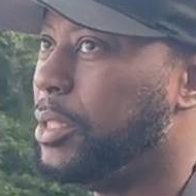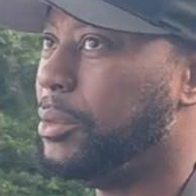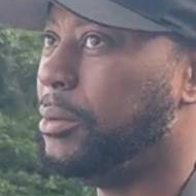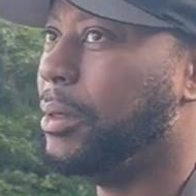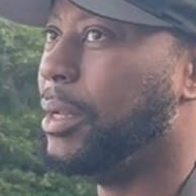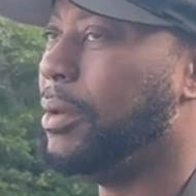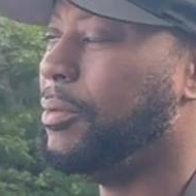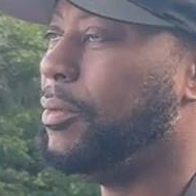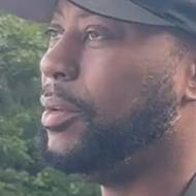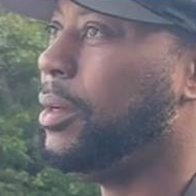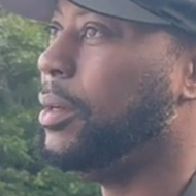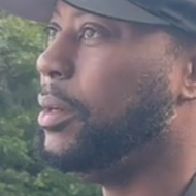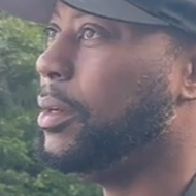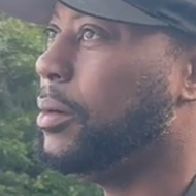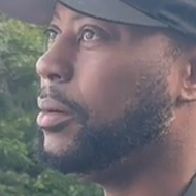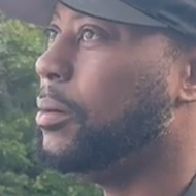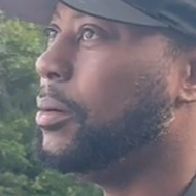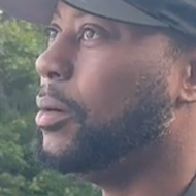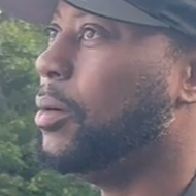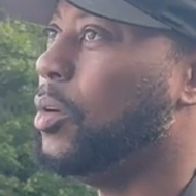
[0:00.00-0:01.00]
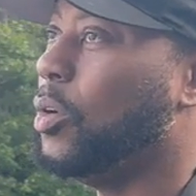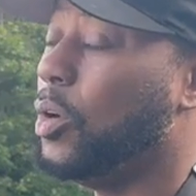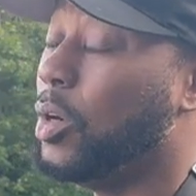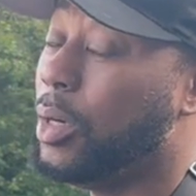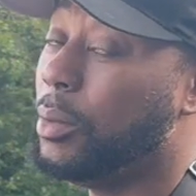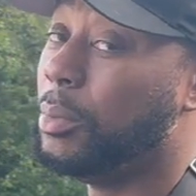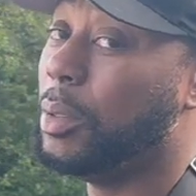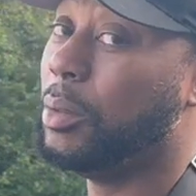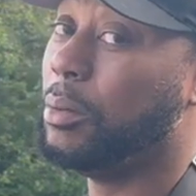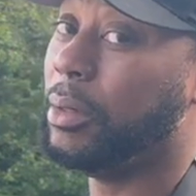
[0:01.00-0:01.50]
shoot that video or
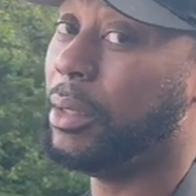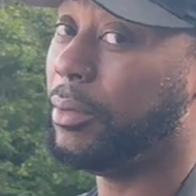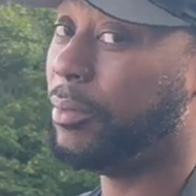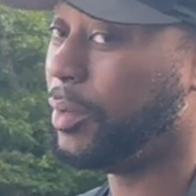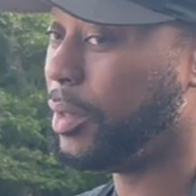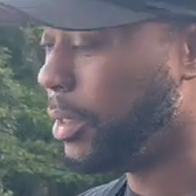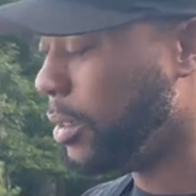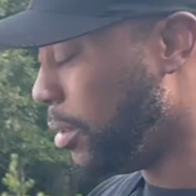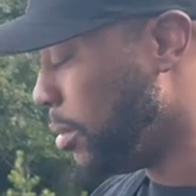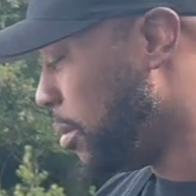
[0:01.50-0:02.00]
upload that video